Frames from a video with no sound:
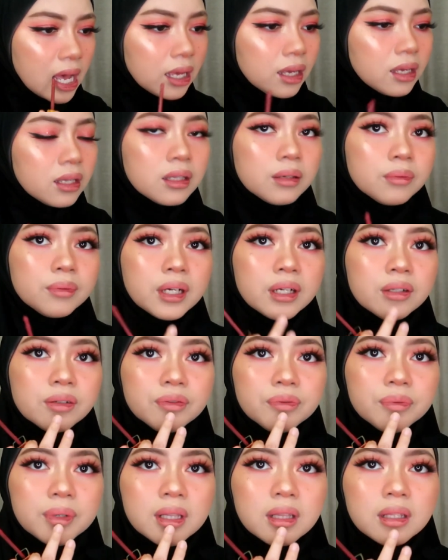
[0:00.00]
inner part
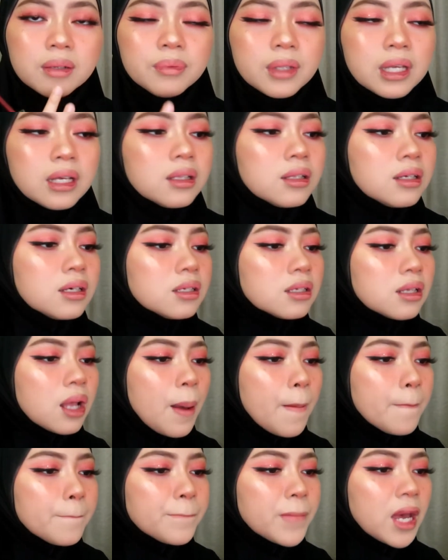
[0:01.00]
of my lip like this,
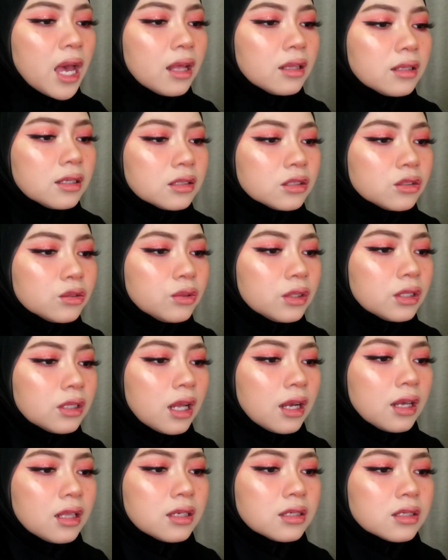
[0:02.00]
and just do it
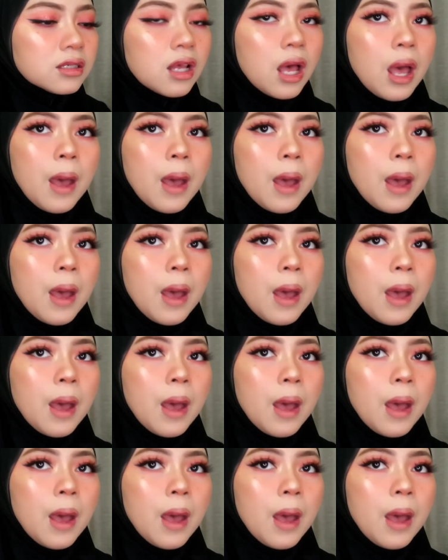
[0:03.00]
like this.